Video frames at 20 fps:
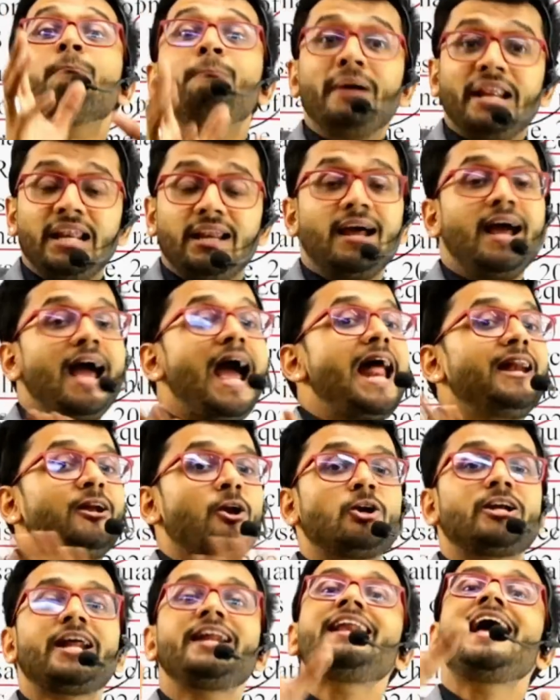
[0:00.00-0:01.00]
bill and
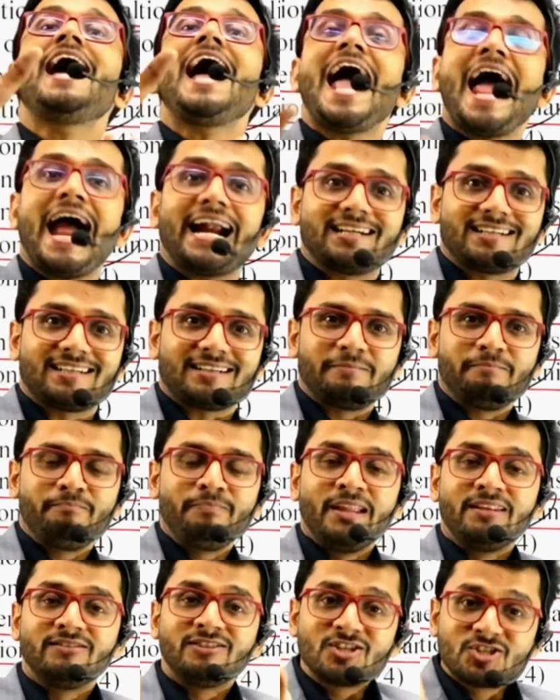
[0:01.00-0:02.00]
not an act.
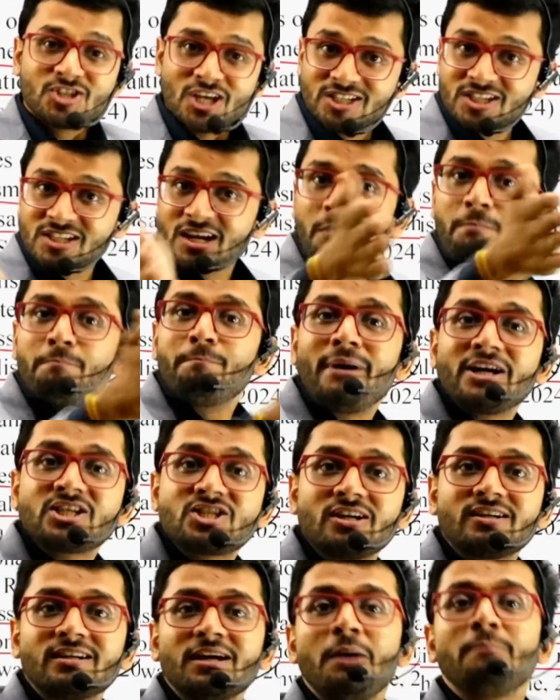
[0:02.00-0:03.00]
This is just a
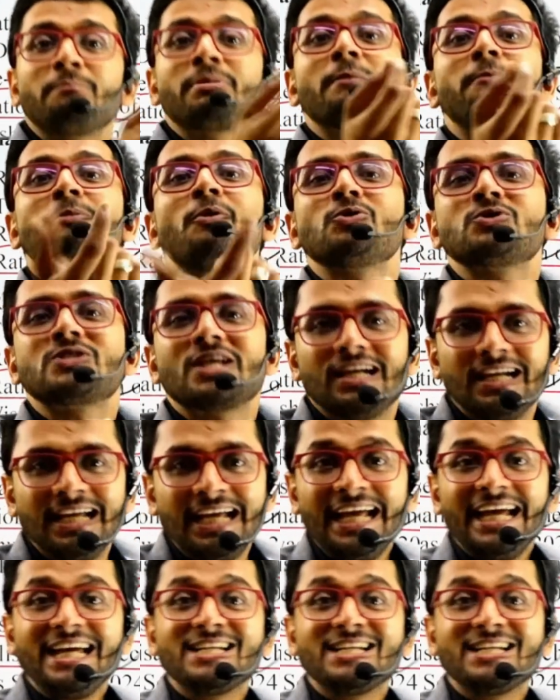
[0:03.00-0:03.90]
budget proposal.